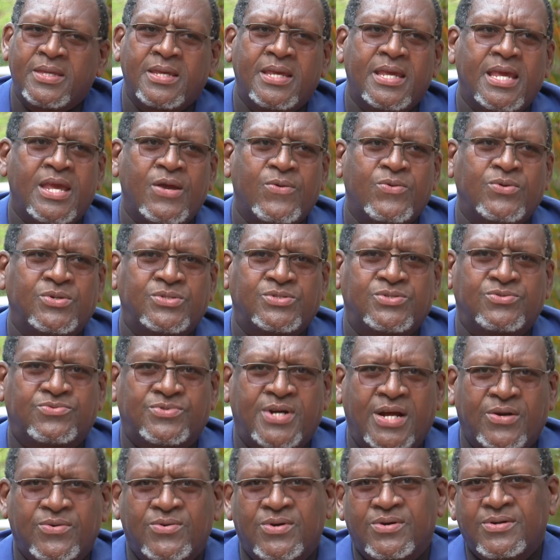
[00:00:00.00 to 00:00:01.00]
He was
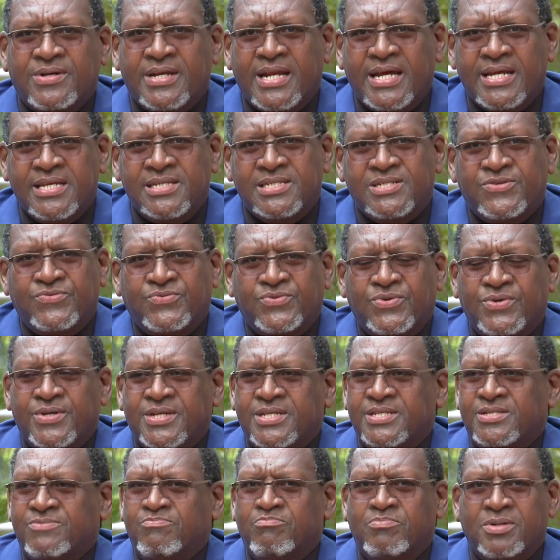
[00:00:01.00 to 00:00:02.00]
recognized for
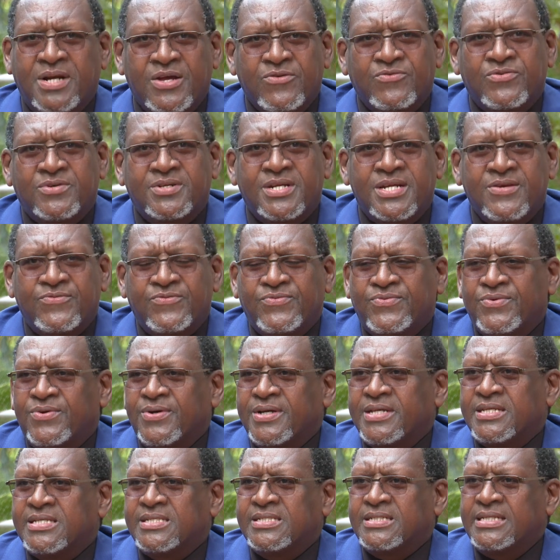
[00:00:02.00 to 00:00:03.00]
his bravery,
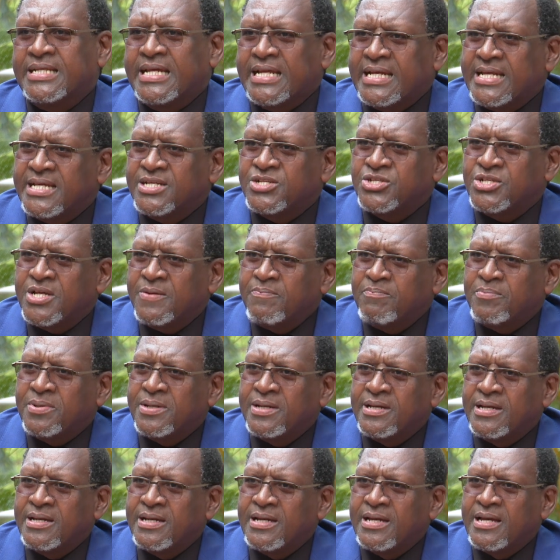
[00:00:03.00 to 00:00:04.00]
for his leadership,
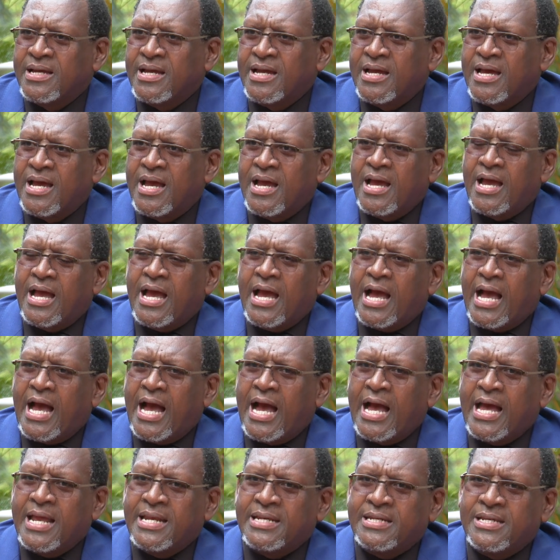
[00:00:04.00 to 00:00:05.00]

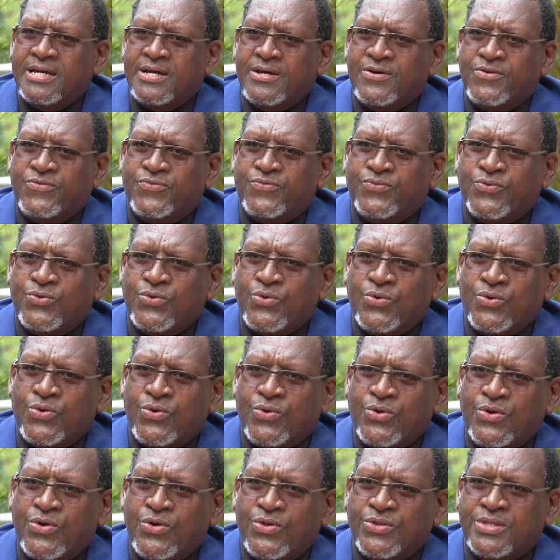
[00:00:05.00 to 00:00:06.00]
and
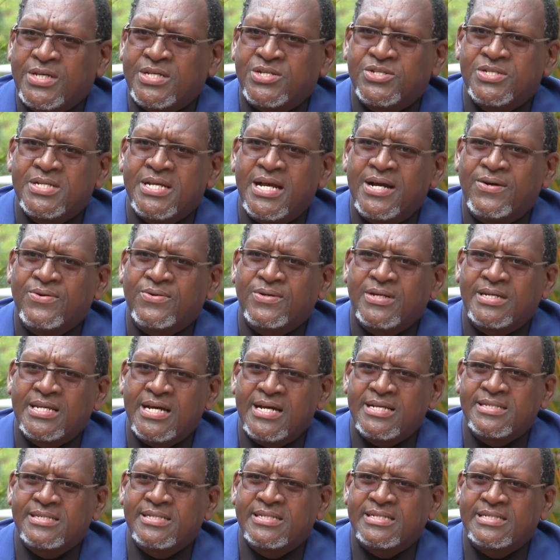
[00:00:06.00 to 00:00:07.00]
for the sheer
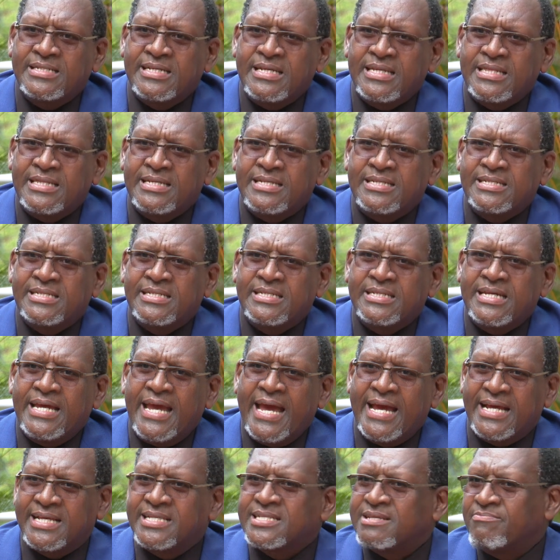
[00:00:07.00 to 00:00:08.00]
audacity that he
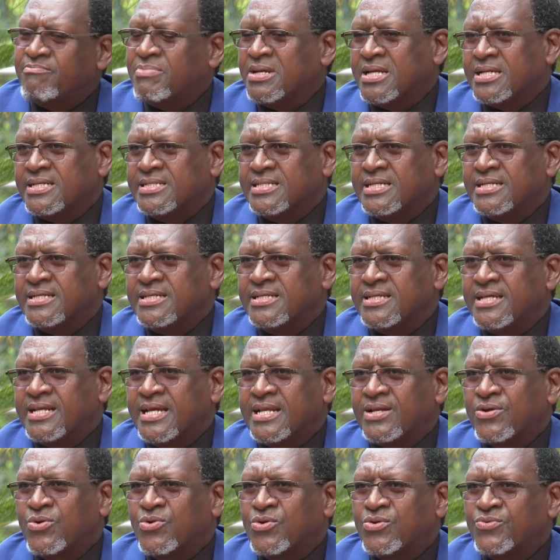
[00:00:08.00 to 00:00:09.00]
exhibited
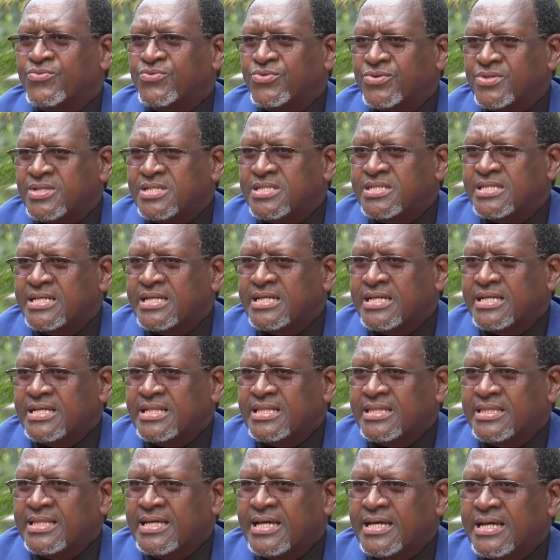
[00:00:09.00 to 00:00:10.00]
in
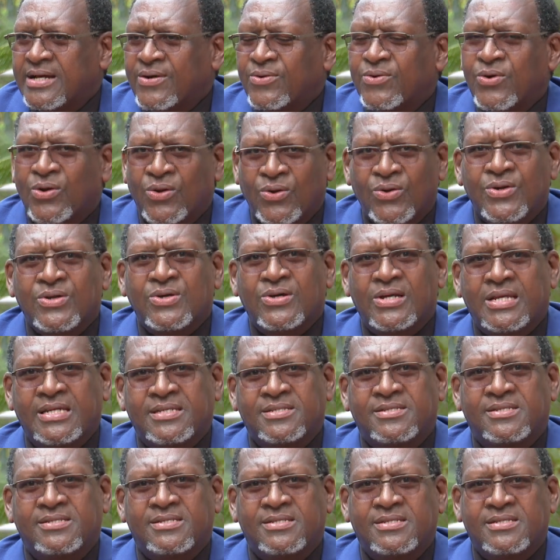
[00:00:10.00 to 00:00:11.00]
confronting the
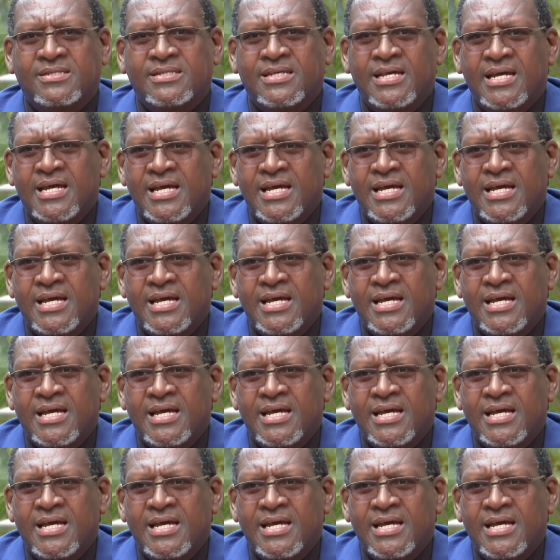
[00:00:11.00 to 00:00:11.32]
colonialists